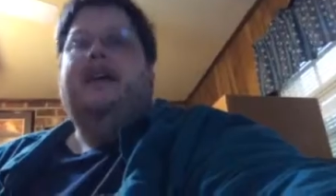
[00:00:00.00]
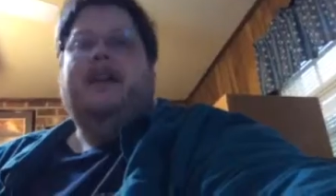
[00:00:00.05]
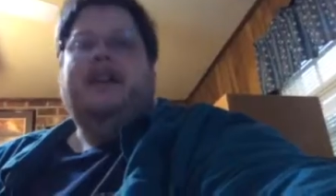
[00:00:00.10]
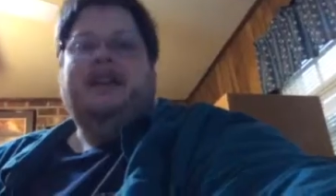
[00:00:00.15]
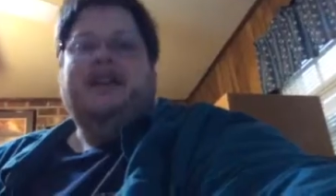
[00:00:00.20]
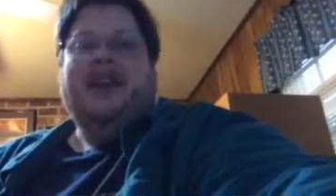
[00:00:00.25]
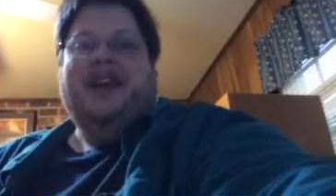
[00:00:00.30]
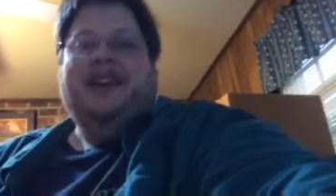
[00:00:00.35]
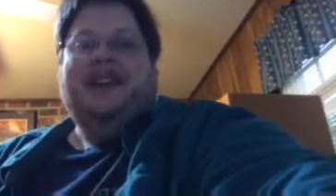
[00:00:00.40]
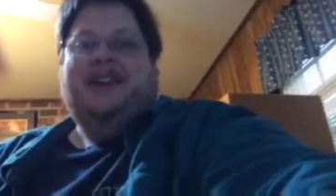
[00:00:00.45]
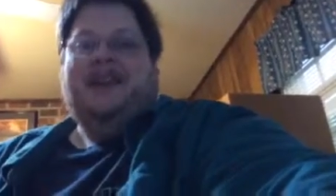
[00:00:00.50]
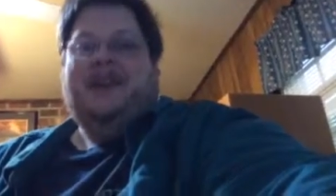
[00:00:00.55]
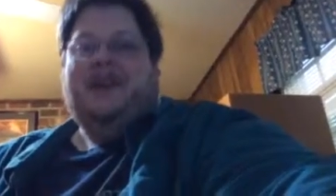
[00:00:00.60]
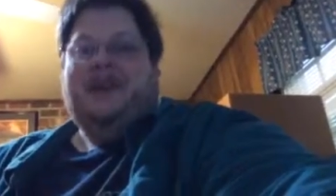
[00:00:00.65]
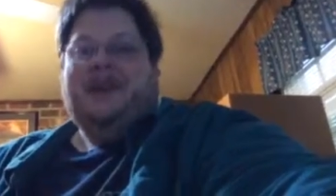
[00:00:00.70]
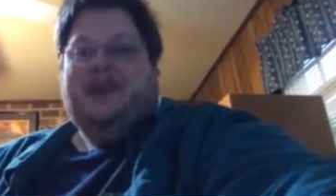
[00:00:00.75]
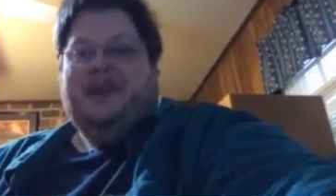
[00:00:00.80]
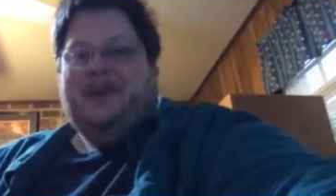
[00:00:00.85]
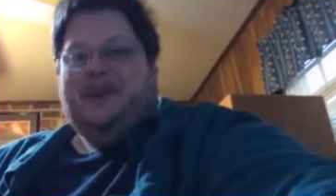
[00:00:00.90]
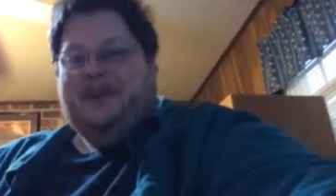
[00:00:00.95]
So,
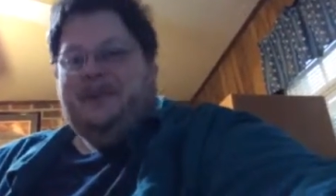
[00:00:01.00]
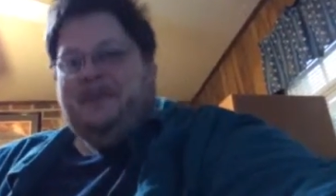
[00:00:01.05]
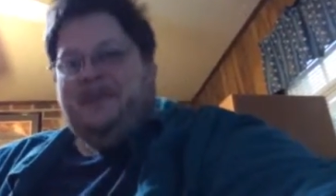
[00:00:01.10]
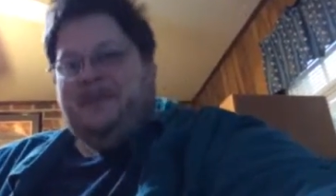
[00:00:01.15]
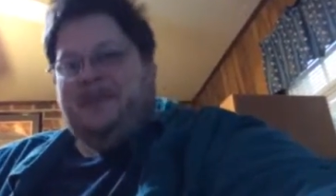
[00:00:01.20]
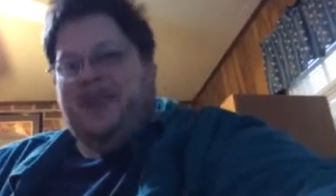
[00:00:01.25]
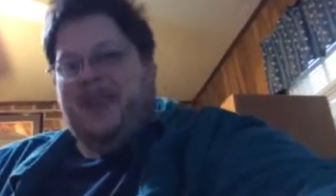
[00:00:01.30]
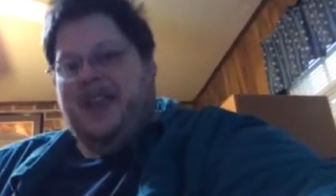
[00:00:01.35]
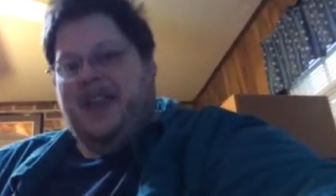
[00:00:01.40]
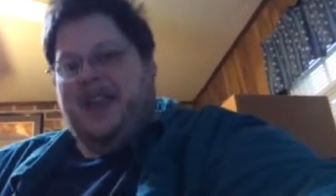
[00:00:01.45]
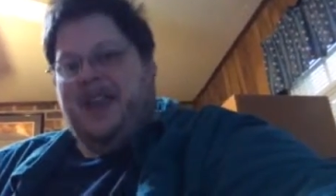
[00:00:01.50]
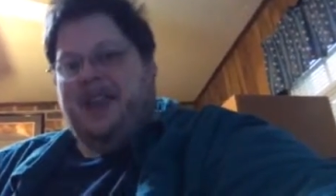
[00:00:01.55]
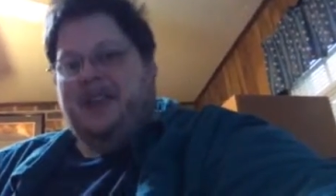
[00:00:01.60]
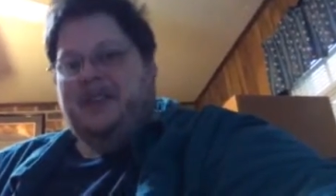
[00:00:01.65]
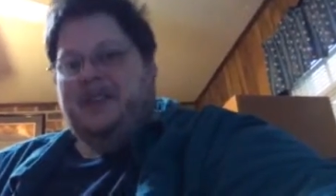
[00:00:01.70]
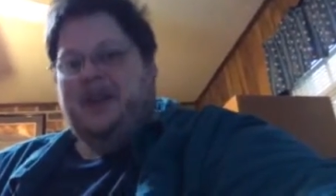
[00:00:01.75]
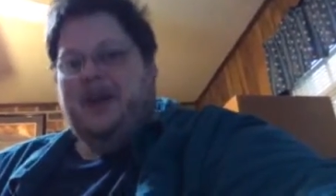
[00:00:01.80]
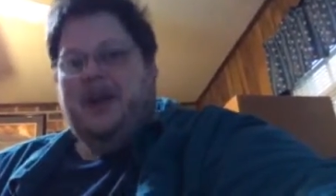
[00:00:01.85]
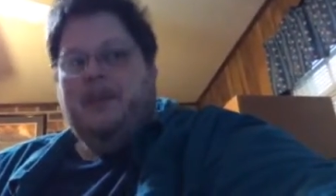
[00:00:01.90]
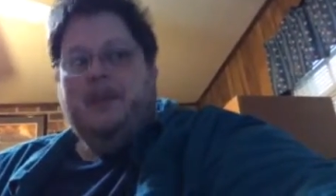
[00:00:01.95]

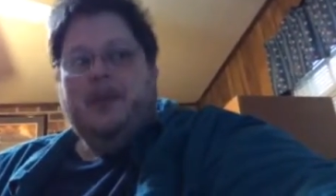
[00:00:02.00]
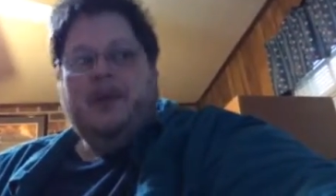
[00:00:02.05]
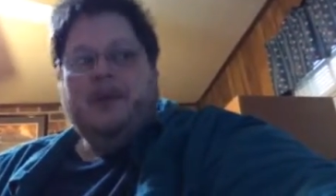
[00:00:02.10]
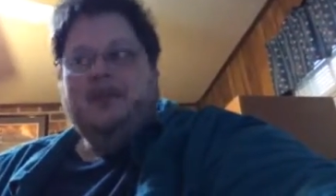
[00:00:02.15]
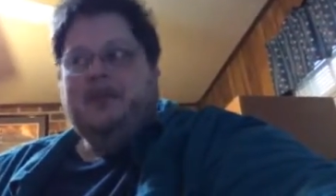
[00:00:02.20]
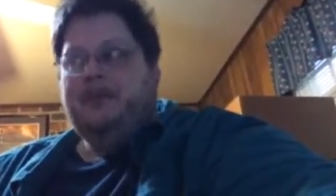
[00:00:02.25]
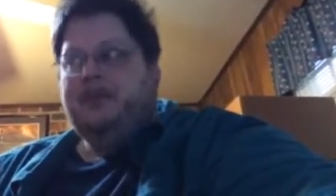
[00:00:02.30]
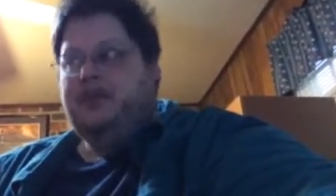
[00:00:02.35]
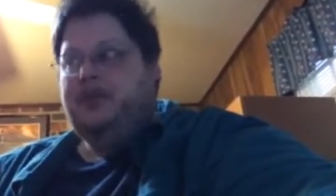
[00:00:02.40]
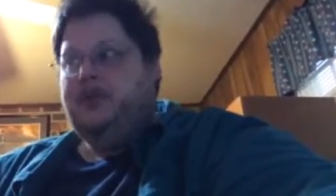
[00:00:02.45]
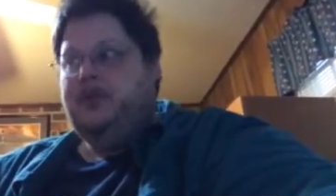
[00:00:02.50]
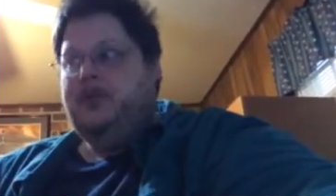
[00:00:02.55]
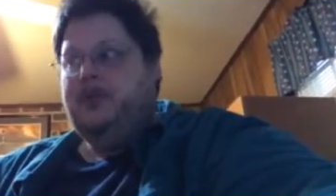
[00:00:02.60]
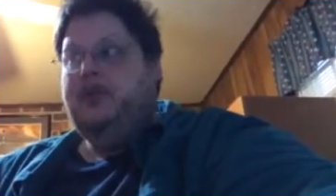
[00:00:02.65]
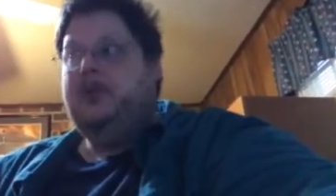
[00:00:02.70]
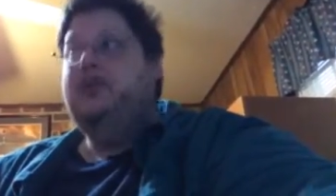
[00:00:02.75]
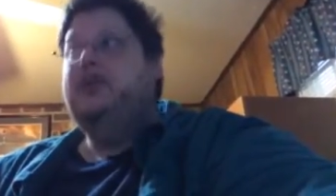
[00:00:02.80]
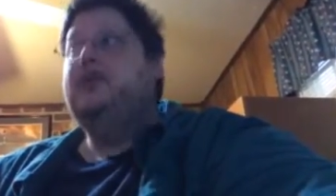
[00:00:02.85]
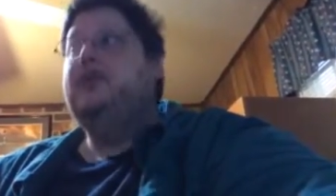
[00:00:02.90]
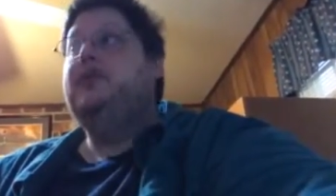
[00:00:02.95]
so I bought some
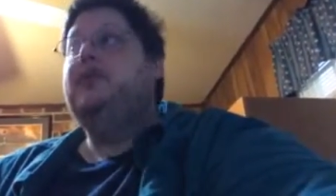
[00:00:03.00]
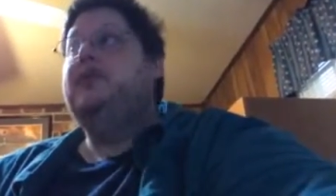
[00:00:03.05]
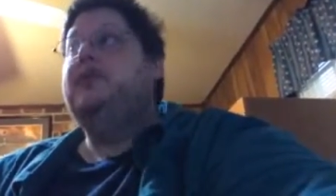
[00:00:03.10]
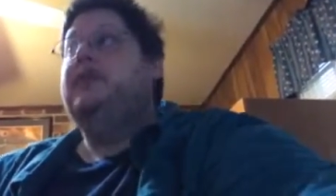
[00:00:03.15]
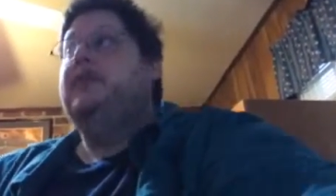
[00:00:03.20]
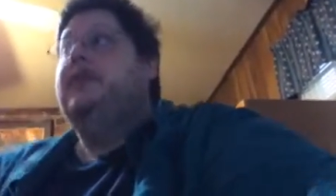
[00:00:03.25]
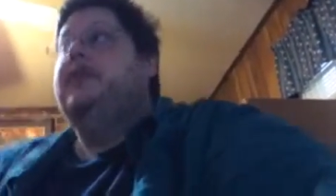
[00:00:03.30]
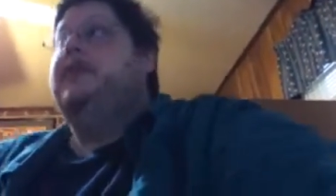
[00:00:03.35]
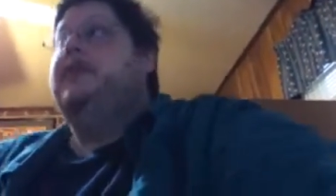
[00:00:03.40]
screws.